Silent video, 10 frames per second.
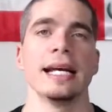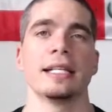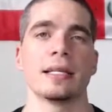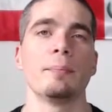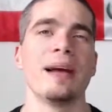
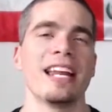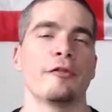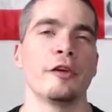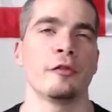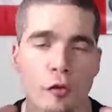It's a
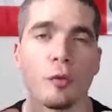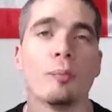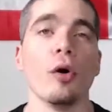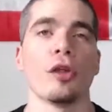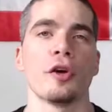benefit for
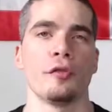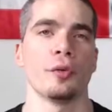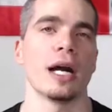both of you